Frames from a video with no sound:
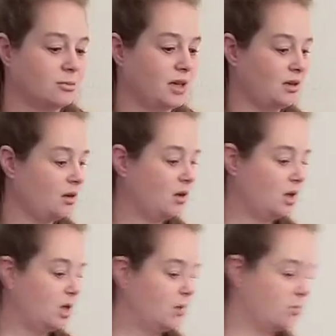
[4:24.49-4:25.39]
me,
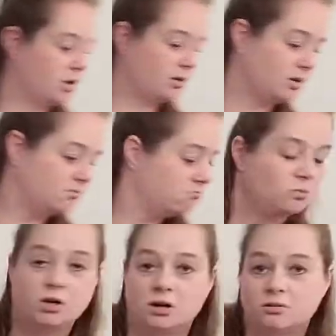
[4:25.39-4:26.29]
but
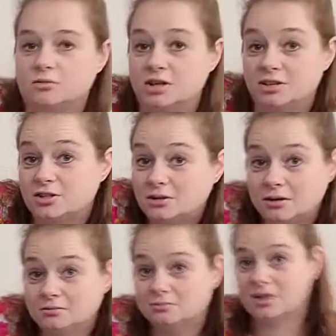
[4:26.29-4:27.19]
you know, to each their own.